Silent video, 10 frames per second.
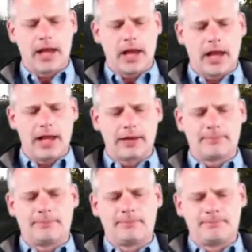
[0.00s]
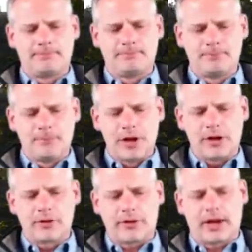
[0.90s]
And the
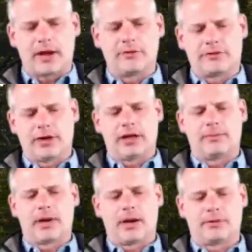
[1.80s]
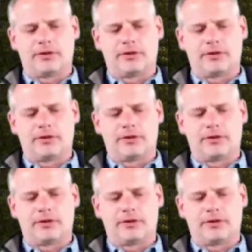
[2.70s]
other thing I was thinking about,